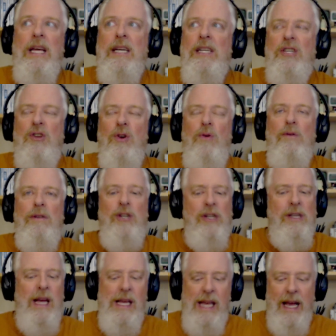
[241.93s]
So
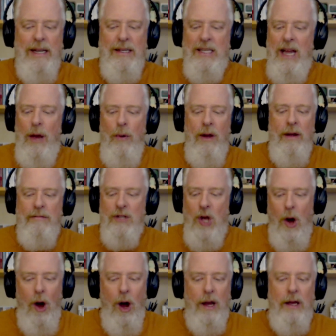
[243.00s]
just again, stay away.
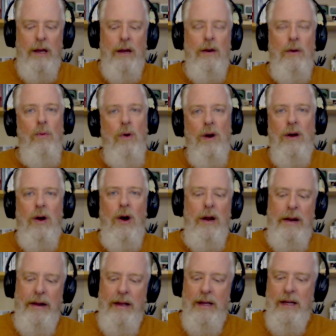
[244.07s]
Talk, work
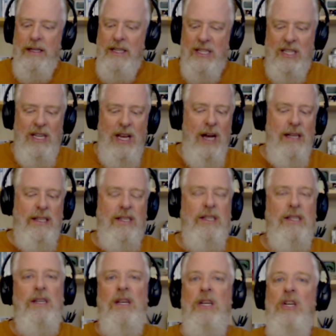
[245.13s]
on,
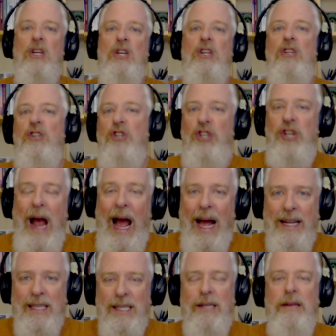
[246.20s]
discuss,
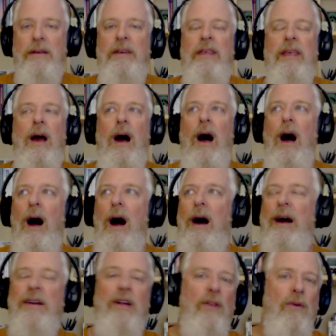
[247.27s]
chat.
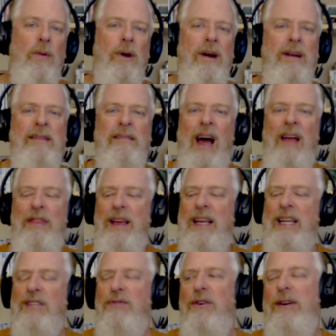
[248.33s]
Another one I think
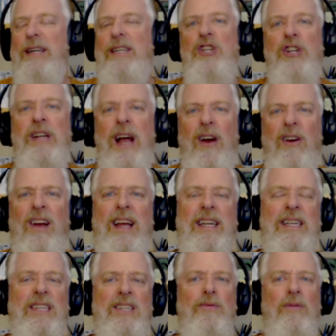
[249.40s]
is very generic and
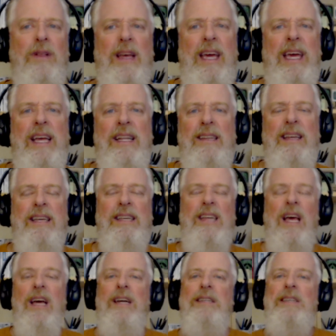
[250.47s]
doesn't really hit is
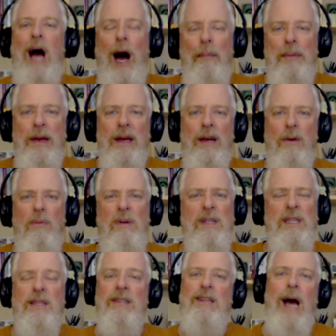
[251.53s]
topic.
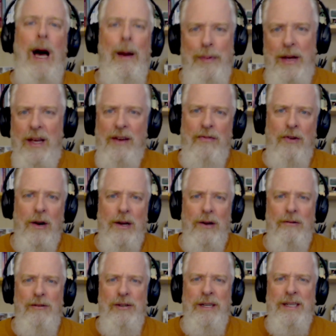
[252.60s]
What's the topic of our
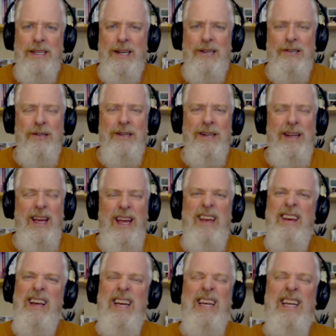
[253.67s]
coaching session today?
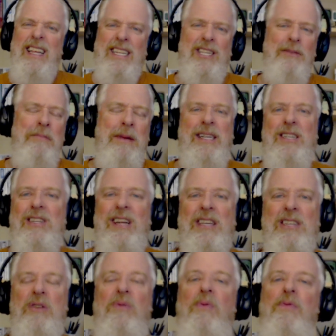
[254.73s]
That to me just
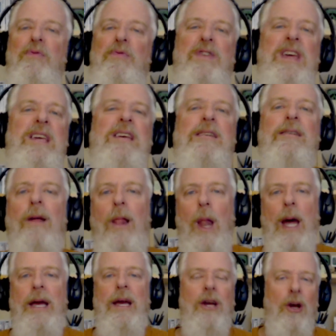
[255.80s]
doesn't feel
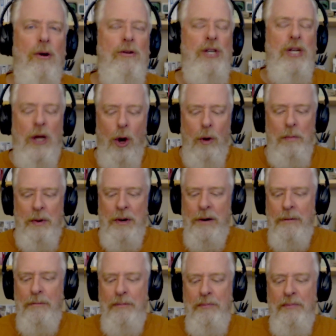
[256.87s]
like a coaching opener.